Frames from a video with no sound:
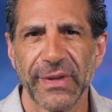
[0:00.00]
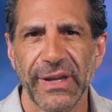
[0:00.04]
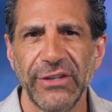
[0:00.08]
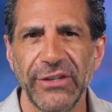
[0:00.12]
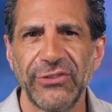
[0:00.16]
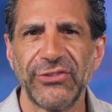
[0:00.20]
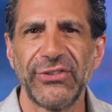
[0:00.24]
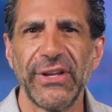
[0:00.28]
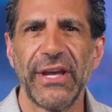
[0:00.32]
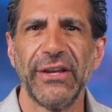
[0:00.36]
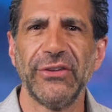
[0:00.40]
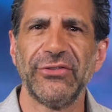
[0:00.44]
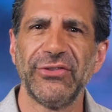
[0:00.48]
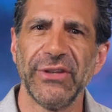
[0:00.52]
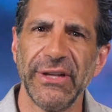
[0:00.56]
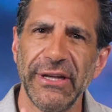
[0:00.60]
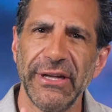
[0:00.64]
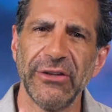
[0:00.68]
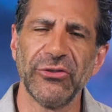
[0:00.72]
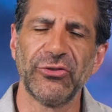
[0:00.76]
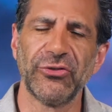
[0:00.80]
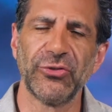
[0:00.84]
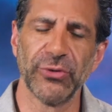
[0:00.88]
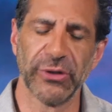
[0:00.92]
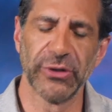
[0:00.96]
It says,
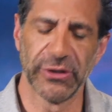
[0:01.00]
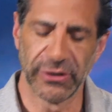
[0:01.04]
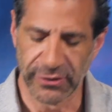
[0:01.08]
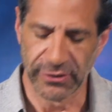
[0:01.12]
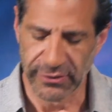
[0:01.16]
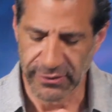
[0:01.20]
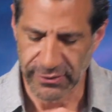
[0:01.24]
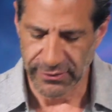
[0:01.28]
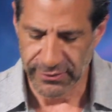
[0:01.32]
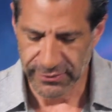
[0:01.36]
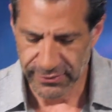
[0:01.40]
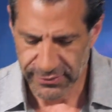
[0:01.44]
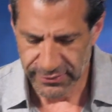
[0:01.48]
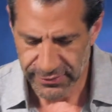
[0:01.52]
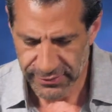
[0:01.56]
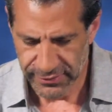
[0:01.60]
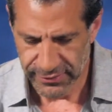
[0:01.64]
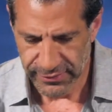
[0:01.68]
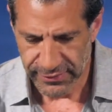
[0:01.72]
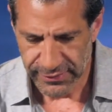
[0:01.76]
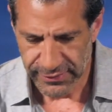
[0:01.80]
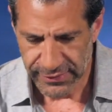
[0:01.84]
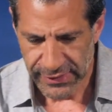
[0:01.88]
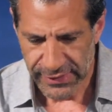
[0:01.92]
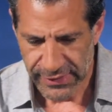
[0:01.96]
Israel,
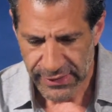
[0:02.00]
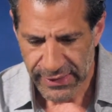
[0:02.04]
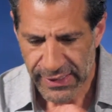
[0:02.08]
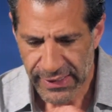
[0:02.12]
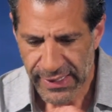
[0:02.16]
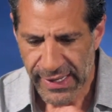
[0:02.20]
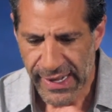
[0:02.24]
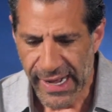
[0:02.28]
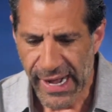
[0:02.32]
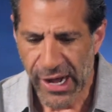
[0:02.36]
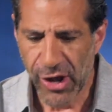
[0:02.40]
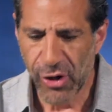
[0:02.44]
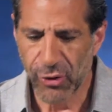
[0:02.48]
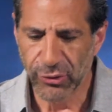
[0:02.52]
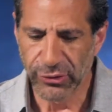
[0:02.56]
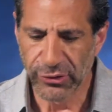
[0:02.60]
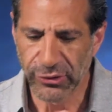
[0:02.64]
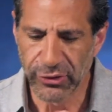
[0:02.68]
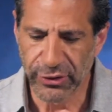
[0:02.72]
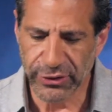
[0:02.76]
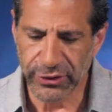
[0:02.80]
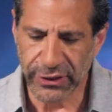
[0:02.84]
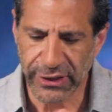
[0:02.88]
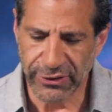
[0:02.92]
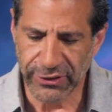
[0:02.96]
out
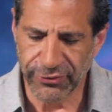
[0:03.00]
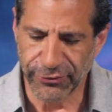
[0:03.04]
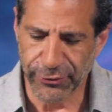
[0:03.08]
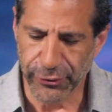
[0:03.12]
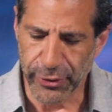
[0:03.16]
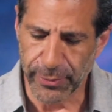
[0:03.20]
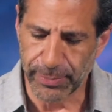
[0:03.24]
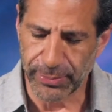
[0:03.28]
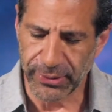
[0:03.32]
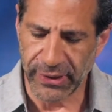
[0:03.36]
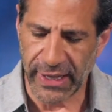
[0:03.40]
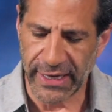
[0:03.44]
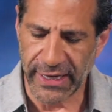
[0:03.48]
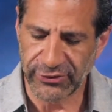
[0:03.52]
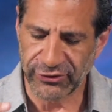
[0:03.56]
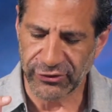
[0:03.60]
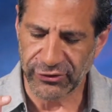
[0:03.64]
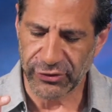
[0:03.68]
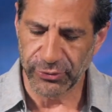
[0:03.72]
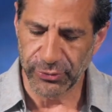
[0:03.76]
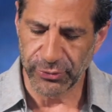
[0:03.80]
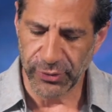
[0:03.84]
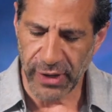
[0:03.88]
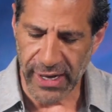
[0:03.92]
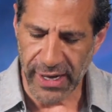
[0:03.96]
looking for a place
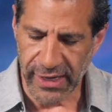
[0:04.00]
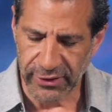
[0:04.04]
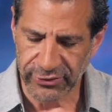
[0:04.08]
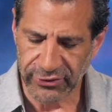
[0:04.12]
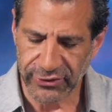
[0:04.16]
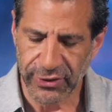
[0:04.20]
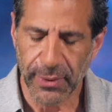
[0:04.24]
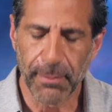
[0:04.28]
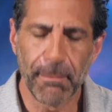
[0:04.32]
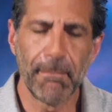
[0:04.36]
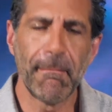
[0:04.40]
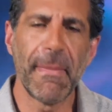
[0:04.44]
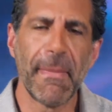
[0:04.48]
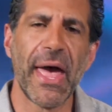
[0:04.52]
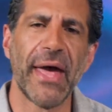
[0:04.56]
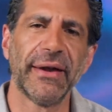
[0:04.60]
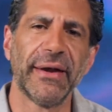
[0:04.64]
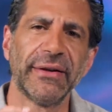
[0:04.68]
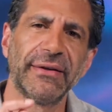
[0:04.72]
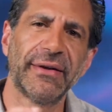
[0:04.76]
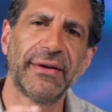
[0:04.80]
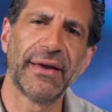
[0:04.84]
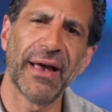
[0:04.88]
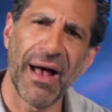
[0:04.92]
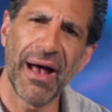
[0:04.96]
to rest,
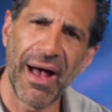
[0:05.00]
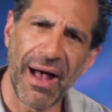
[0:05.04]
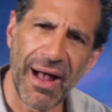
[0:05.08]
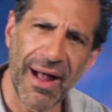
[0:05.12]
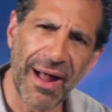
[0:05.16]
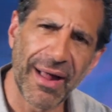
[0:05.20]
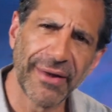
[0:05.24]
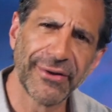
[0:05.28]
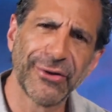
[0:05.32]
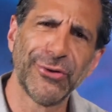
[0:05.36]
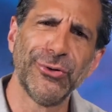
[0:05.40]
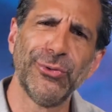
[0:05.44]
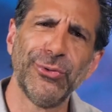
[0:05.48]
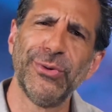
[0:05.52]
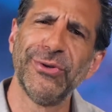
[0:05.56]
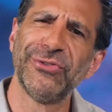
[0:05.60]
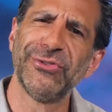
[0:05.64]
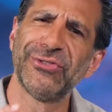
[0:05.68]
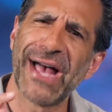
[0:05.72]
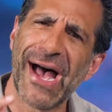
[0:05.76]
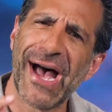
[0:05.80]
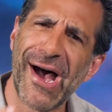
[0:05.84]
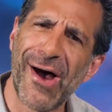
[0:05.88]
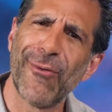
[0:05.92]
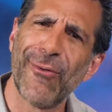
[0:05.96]
met God who
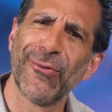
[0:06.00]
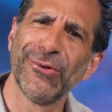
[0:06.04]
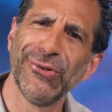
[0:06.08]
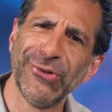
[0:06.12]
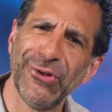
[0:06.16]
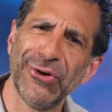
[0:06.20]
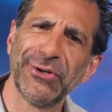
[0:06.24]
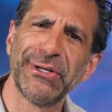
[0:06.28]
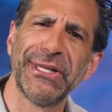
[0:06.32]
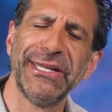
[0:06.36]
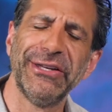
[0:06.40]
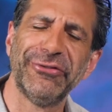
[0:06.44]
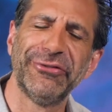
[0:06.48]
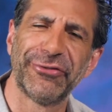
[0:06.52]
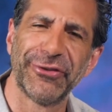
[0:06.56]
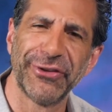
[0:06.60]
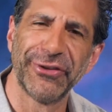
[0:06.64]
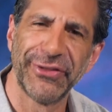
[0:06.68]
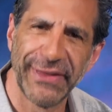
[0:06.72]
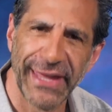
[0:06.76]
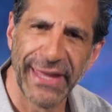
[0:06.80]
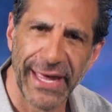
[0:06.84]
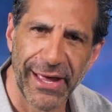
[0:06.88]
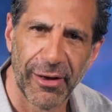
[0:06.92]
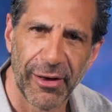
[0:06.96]
was out looking for
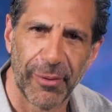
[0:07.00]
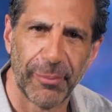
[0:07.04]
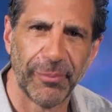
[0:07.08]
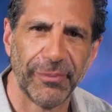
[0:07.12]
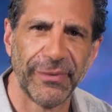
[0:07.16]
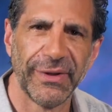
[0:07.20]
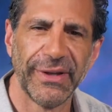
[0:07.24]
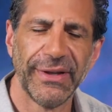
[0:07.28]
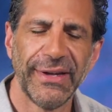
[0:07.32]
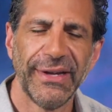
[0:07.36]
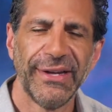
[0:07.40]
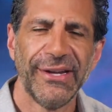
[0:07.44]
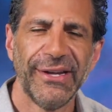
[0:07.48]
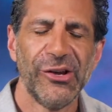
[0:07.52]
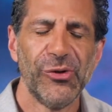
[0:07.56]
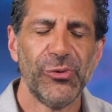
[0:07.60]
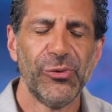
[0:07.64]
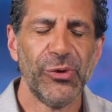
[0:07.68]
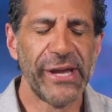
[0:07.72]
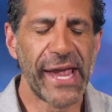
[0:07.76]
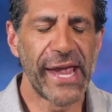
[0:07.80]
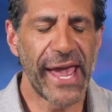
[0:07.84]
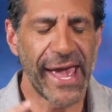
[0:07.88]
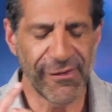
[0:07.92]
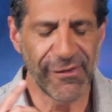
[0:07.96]
them.
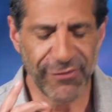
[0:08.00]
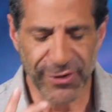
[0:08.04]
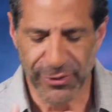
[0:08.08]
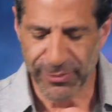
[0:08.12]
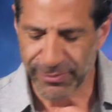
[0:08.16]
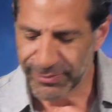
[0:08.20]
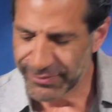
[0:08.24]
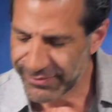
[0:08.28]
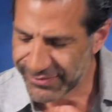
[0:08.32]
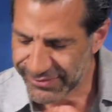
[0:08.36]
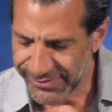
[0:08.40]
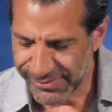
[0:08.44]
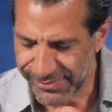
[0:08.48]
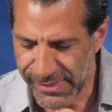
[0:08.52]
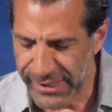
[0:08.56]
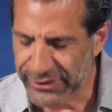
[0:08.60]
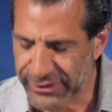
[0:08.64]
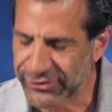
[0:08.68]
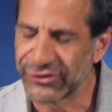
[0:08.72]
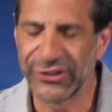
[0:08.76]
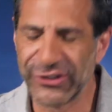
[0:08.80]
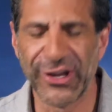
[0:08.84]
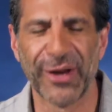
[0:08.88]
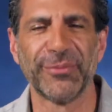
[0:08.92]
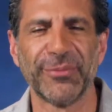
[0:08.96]
We have it
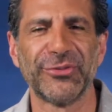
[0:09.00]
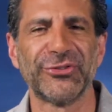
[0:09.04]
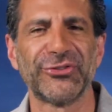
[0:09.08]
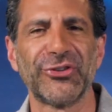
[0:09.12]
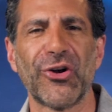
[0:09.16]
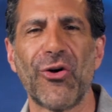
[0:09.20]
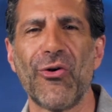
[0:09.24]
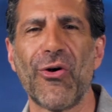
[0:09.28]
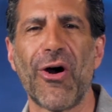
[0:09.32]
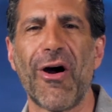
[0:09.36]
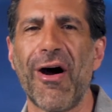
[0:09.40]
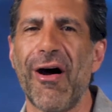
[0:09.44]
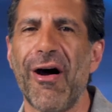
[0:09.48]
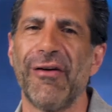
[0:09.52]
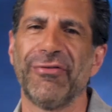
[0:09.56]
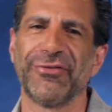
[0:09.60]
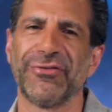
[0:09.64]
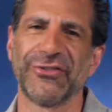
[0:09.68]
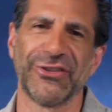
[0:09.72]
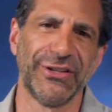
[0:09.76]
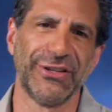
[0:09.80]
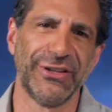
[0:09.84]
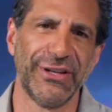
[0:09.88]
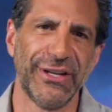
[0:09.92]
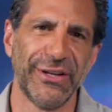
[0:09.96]
mixed up so
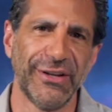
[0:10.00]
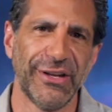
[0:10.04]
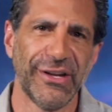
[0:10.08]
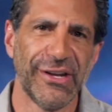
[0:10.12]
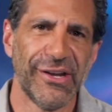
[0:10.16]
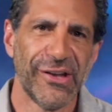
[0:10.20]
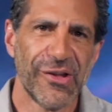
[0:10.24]
often that